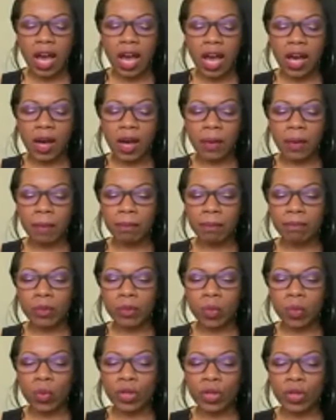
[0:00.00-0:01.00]
Um,
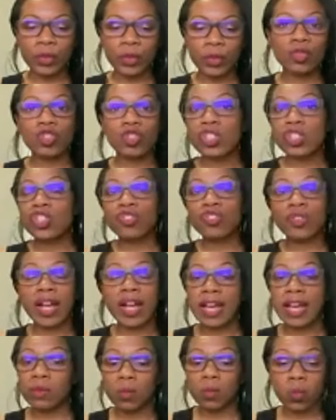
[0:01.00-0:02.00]
or if you just
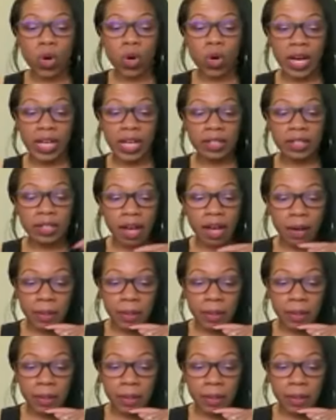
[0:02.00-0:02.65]
tried one,